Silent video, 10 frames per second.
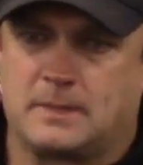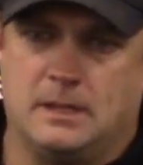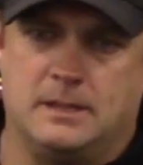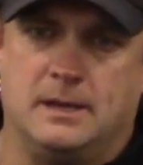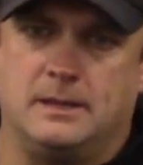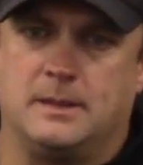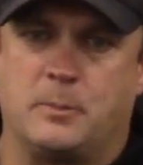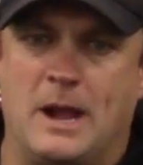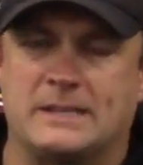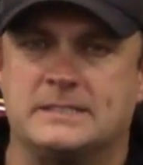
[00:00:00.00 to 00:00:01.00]
The
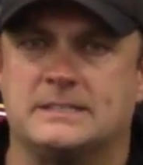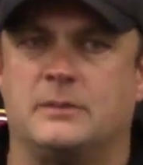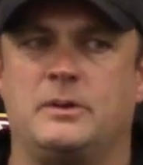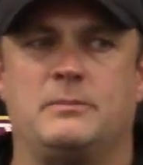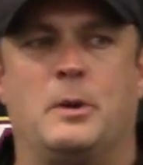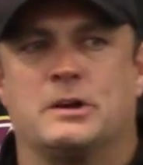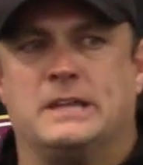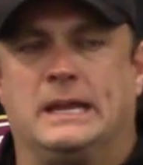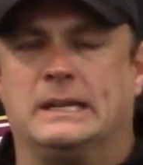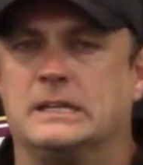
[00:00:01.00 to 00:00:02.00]
practices that we've
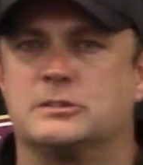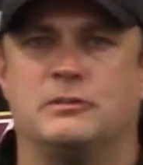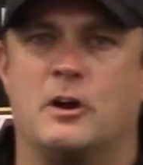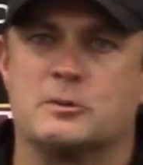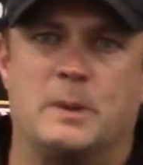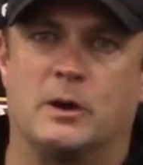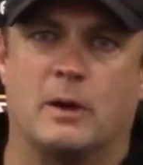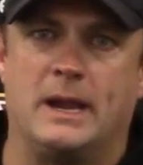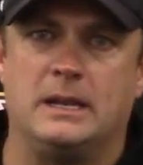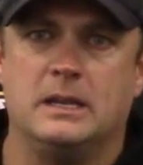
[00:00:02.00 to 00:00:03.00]
partaken in so far has been
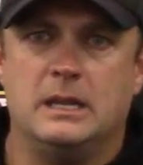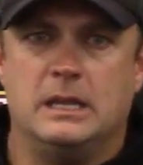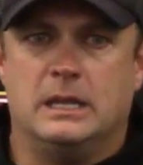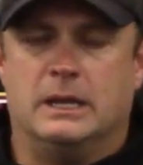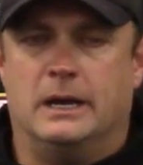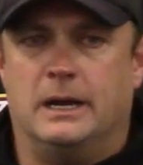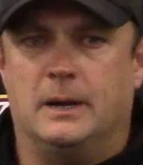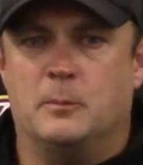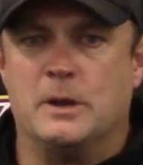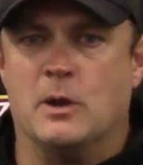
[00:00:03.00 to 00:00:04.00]
great.
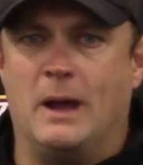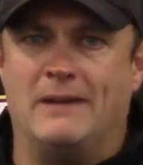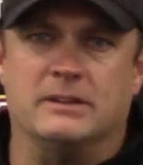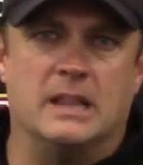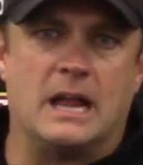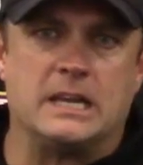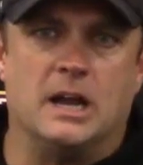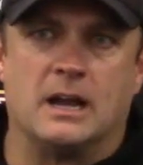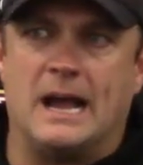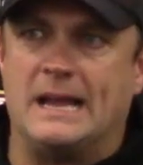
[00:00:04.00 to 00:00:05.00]
We don't have a lot of
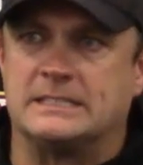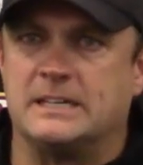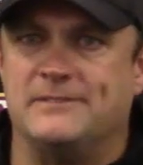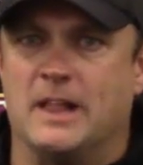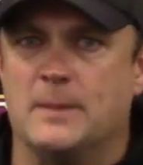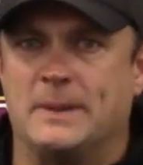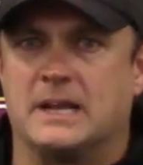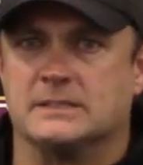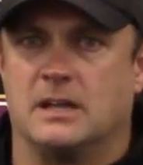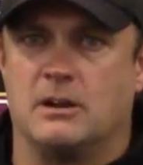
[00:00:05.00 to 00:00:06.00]
young guys to develop
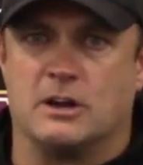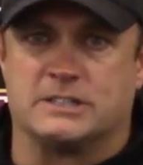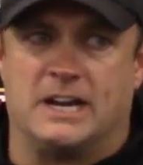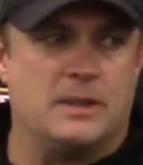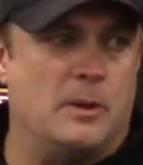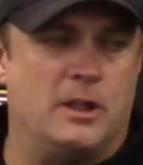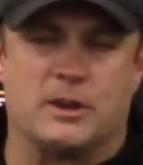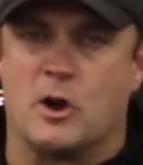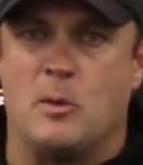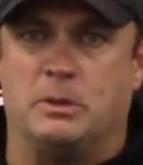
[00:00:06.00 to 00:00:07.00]
because on our side of the ball,
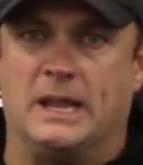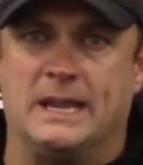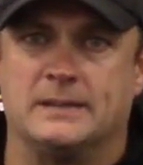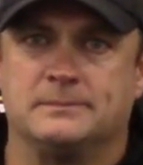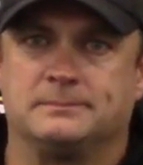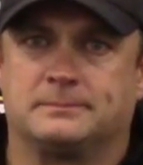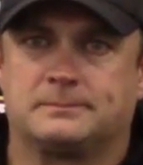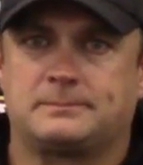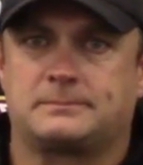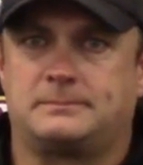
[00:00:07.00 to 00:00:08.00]
they're all playing.
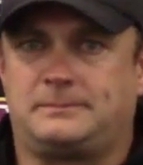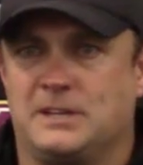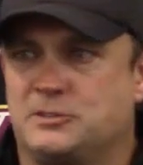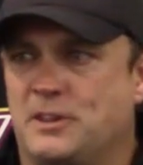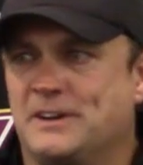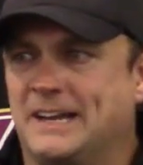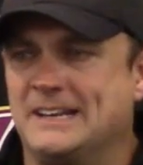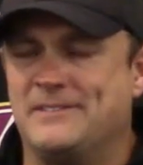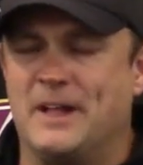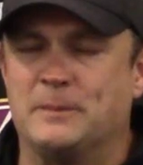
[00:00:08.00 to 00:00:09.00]
So they're
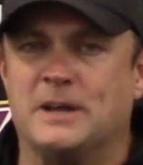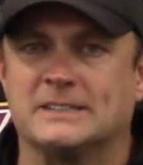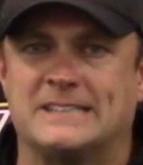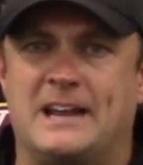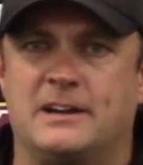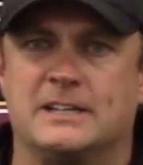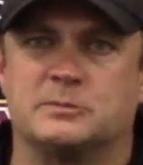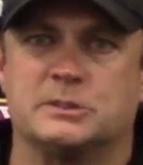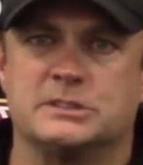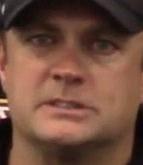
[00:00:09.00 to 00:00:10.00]
getting developed on Saturdays,
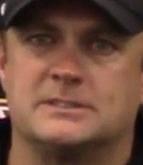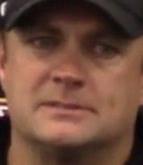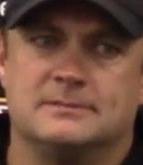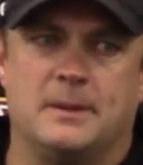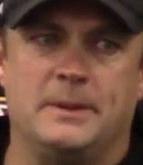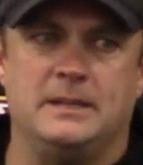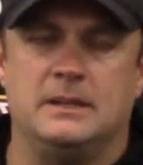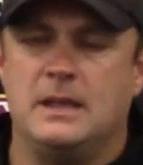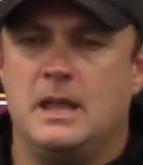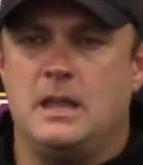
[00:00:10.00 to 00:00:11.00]
which is, I mean,
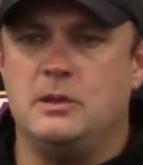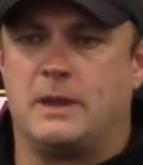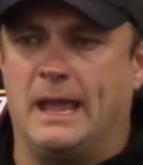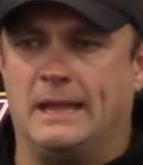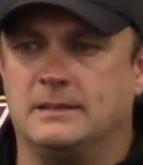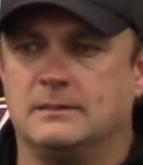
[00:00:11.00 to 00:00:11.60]
there's